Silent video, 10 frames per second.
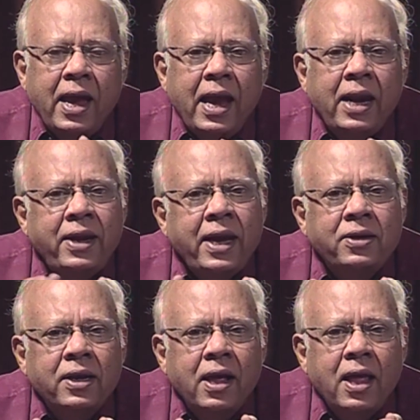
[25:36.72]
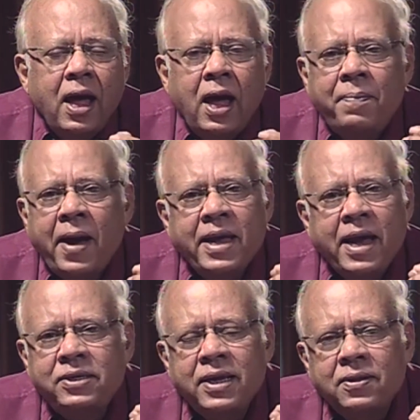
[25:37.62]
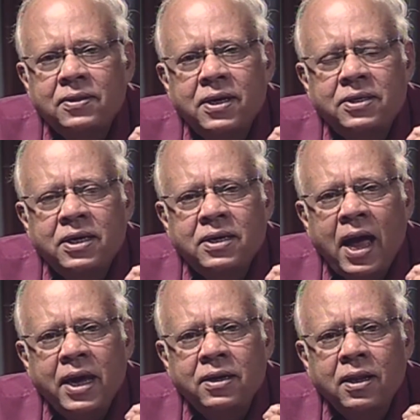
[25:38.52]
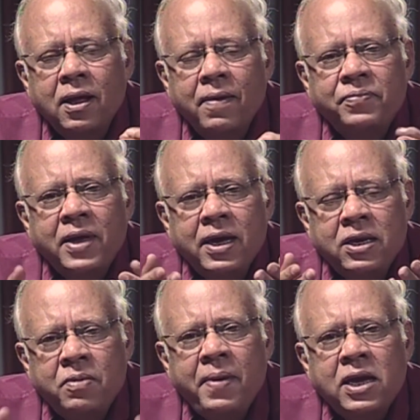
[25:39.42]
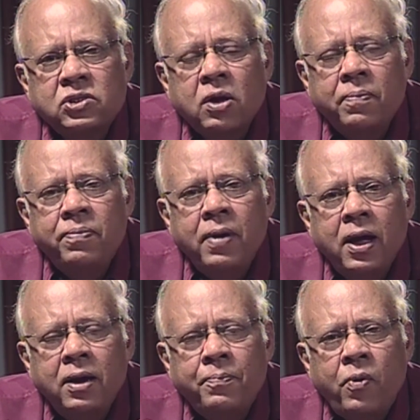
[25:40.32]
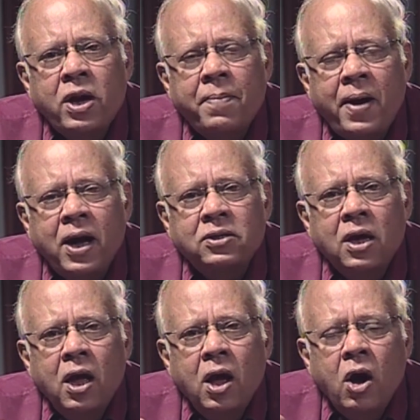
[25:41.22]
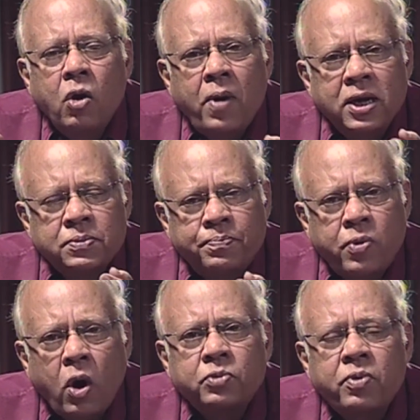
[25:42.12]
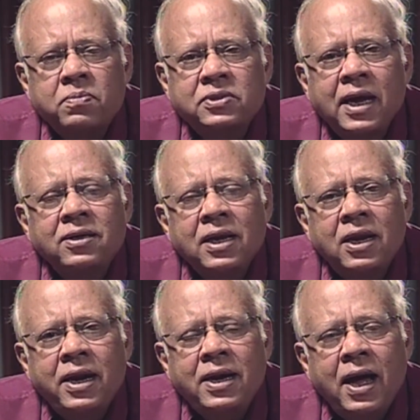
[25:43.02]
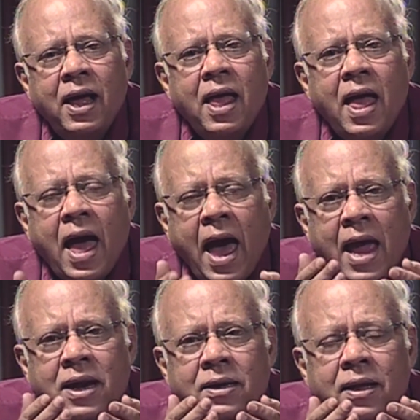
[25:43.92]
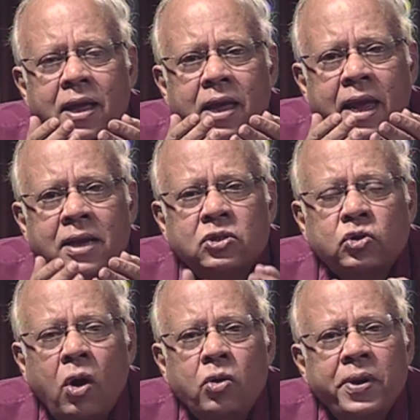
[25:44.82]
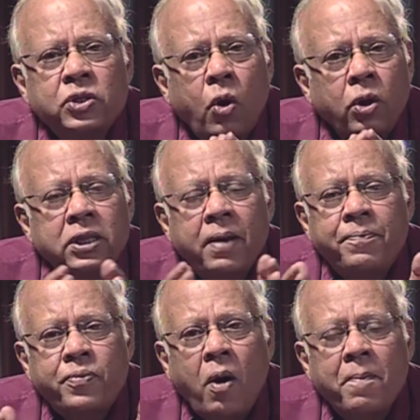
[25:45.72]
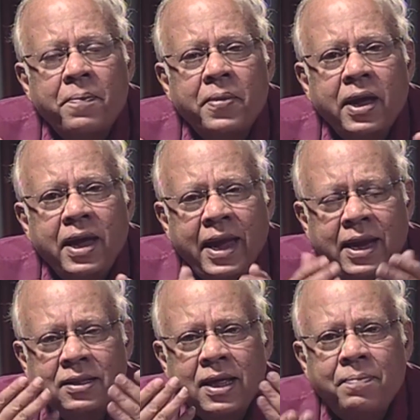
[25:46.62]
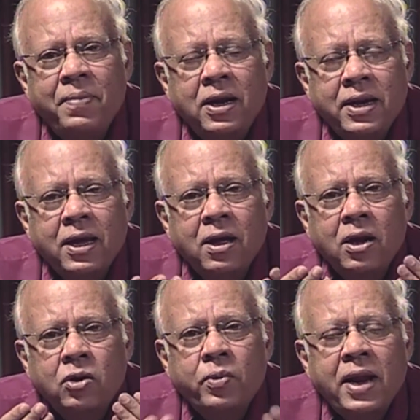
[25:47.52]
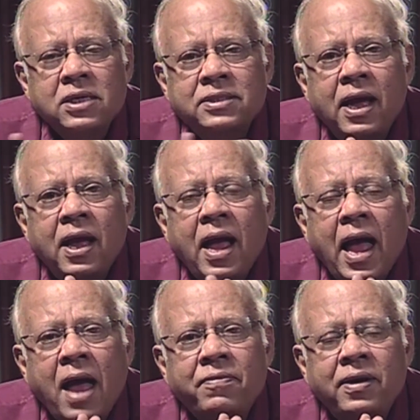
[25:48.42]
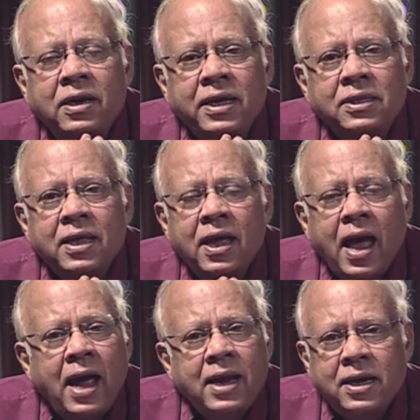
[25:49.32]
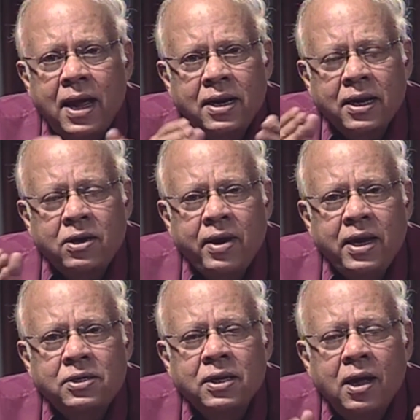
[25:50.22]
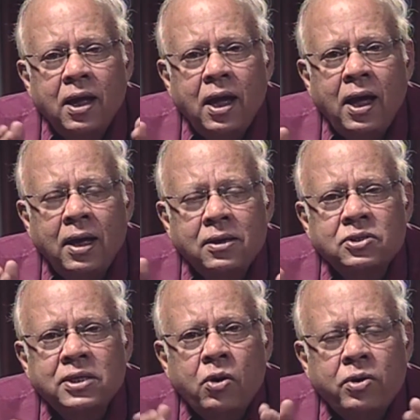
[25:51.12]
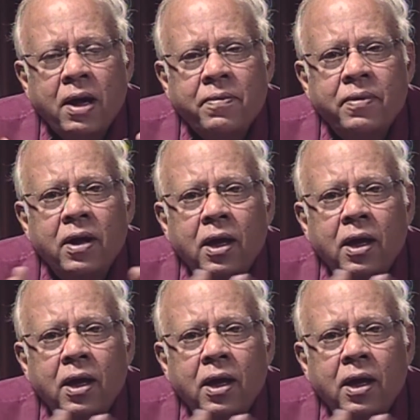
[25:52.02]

Indeed, by 1839, the remains of Bonaparte was brought from St. Helena and installed with all the pomp in the building known as Invalides, and a great cenotaph